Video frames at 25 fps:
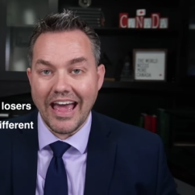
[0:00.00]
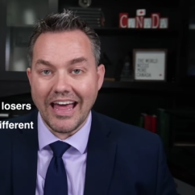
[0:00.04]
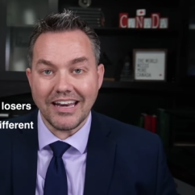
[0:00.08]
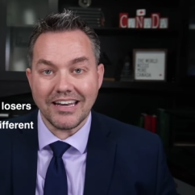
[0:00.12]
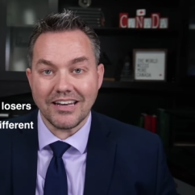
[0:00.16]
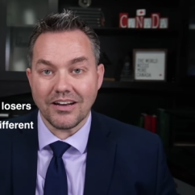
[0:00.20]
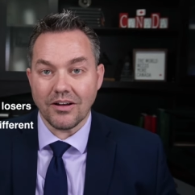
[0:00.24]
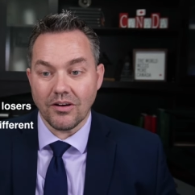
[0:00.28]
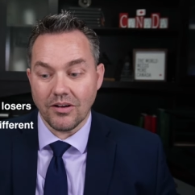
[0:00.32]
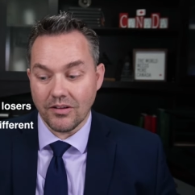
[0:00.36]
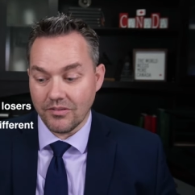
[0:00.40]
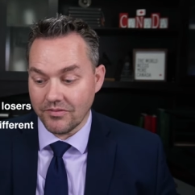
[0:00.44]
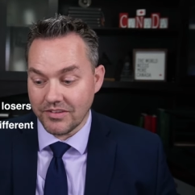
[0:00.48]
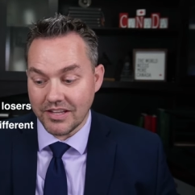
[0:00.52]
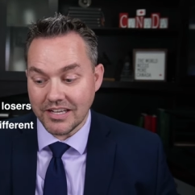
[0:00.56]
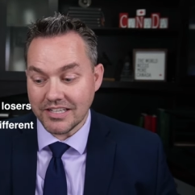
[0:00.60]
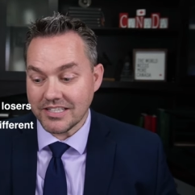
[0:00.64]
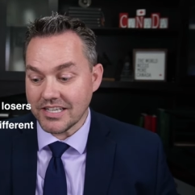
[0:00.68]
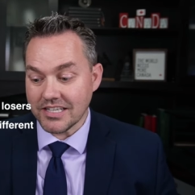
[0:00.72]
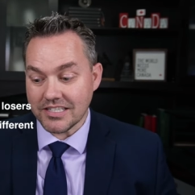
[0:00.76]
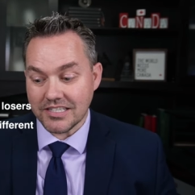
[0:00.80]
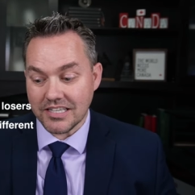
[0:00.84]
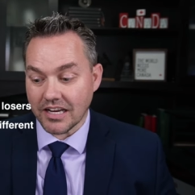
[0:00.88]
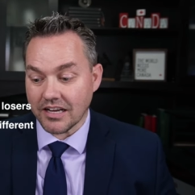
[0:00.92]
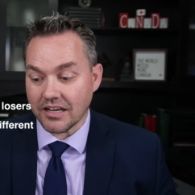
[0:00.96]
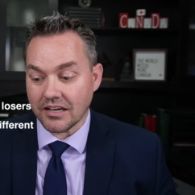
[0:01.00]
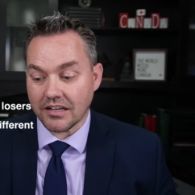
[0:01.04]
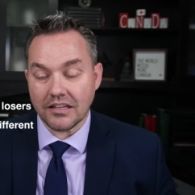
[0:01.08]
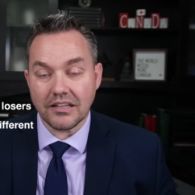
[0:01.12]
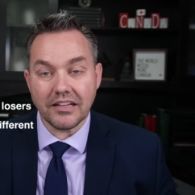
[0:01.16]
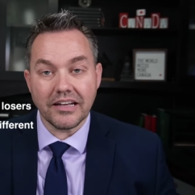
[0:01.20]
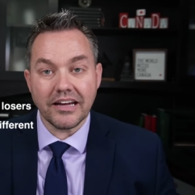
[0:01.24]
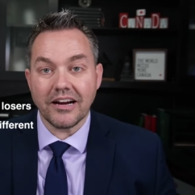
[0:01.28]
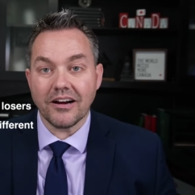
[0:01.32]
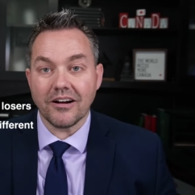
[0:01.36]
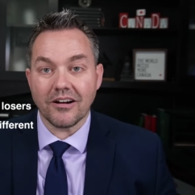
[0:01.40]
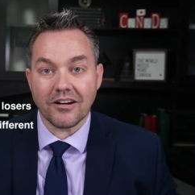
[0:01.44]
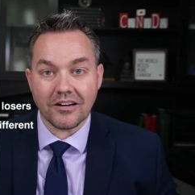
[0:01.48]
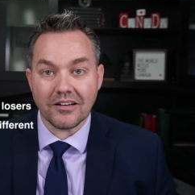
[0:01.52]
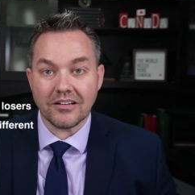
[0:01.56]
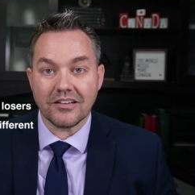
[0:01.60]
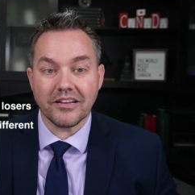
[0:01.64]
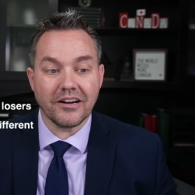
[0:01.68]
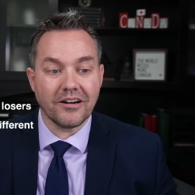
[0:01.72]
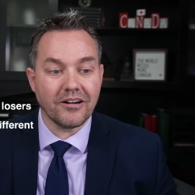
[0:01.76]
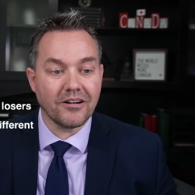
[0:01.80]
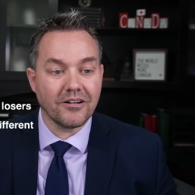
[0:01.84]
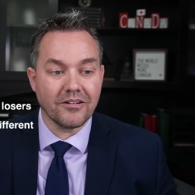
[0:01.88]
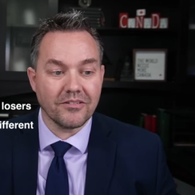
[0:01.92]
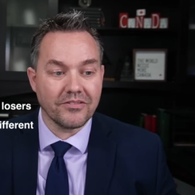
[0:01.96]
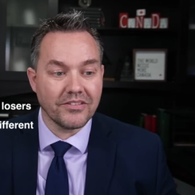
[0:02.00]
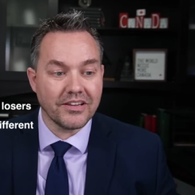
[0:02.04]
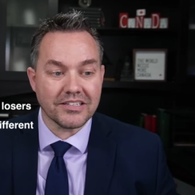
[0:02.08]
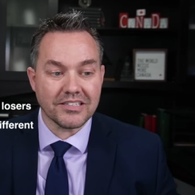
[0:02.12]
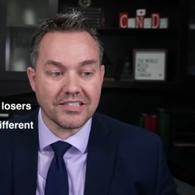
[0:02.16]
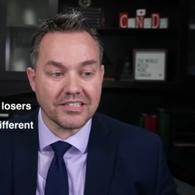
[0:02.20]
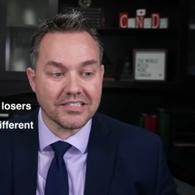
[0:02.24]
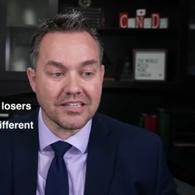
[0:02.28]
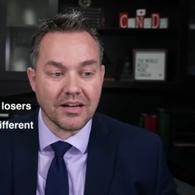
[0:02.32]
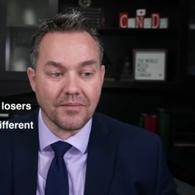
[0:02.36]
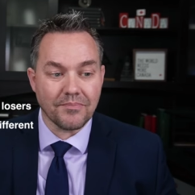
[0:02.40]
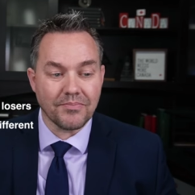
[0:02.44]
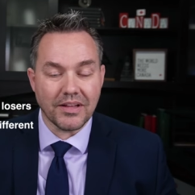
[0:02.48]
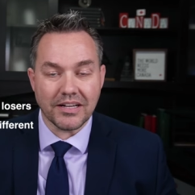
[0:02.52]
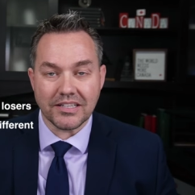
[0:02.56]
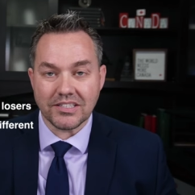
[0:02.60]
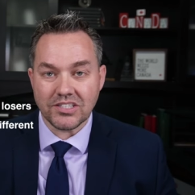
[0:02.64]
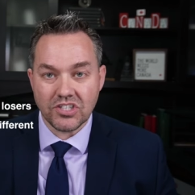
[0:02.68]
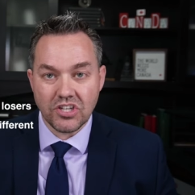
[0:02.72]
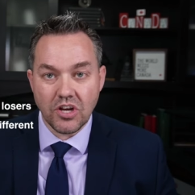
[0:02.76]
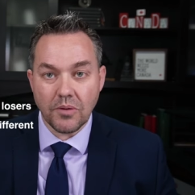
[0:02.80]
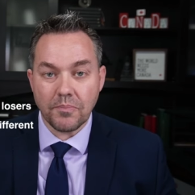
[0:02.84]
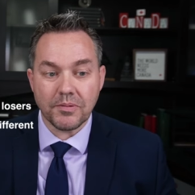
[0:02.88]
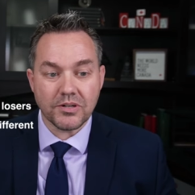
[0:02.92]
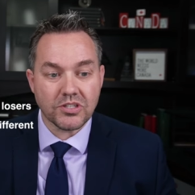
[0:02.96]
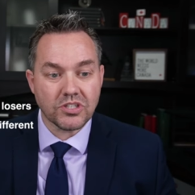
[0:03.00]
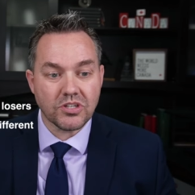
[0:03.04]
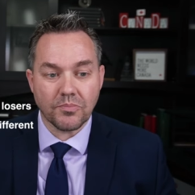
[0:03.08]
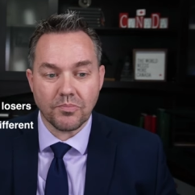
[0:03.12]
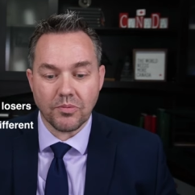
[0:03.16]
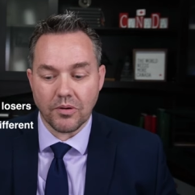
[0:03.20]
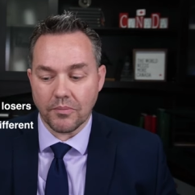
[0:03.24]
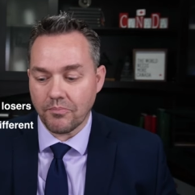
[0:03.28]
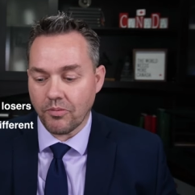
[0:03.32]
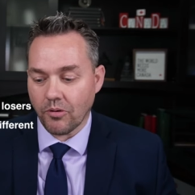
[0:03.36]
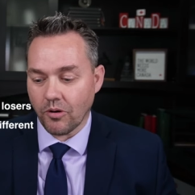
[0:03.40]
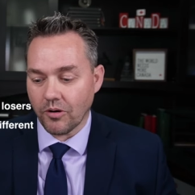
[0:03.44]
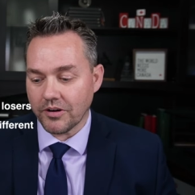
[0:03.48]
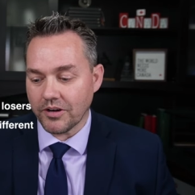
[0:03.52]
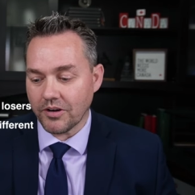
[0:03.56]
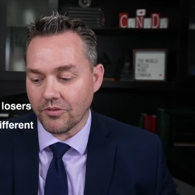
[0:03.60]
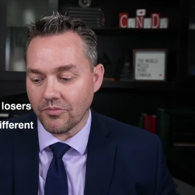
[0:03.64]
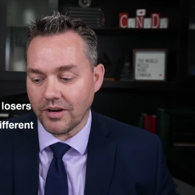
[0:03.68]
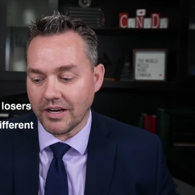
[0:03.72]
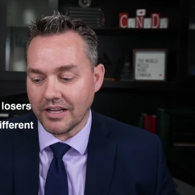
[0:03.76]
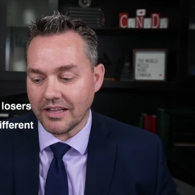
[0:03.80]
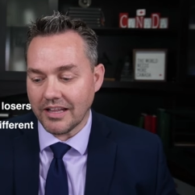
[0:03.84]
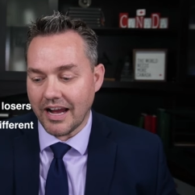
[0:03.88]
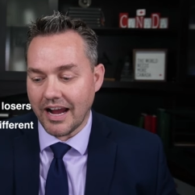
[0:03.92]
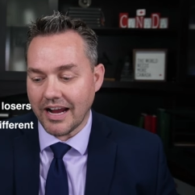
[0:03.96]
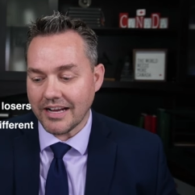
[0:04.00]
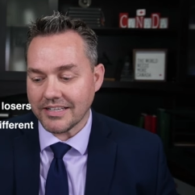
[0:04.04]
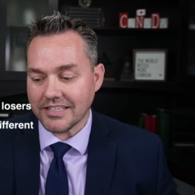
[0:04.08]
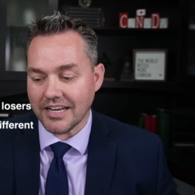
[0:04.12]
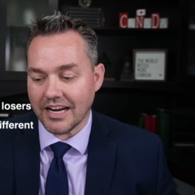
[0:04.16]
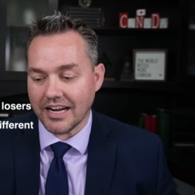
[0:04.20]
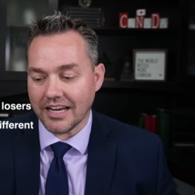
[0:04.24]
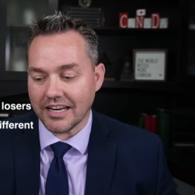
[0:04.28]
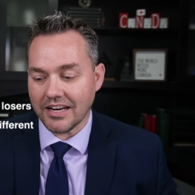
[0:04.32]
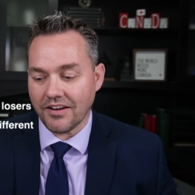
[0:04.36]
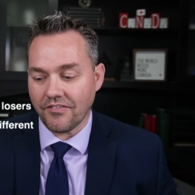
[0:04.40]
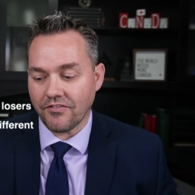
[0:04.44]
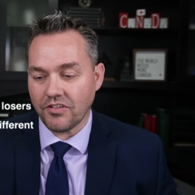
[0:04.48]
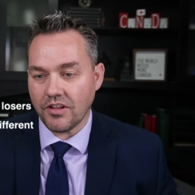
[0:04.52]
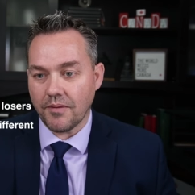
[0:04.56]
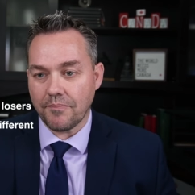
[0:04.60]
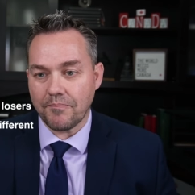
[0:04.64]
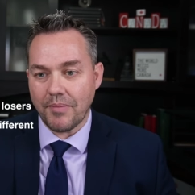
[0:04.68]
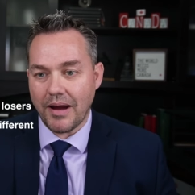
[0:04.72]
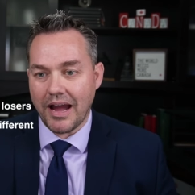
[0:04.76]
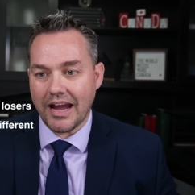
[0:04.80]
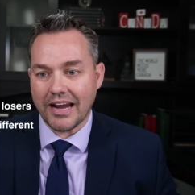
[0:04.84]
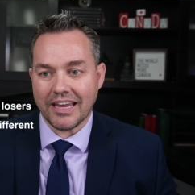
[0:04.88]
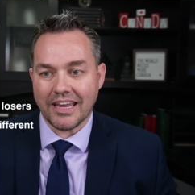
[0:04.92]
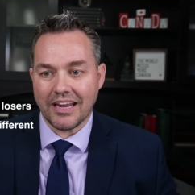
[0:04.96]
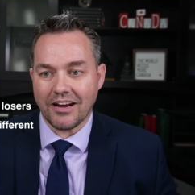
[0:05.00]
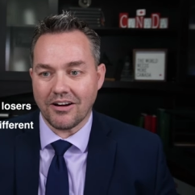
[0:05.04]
And this is a clear, clear, this is something that's super, super important to realize. And I'm going to flip